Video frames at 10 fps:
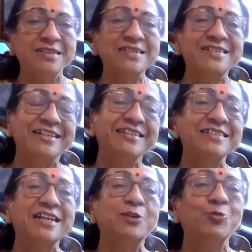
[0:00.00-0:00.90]
these
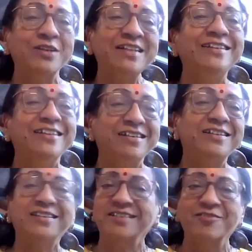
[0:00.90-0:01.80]
ladies are only
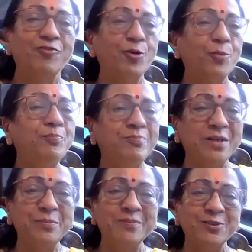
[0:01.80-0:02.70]
here for
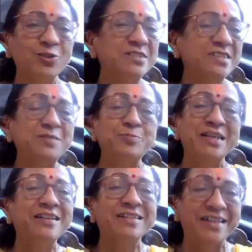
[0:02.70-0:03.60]
just
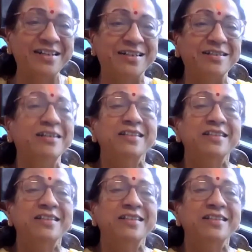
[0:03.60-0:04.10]
being there.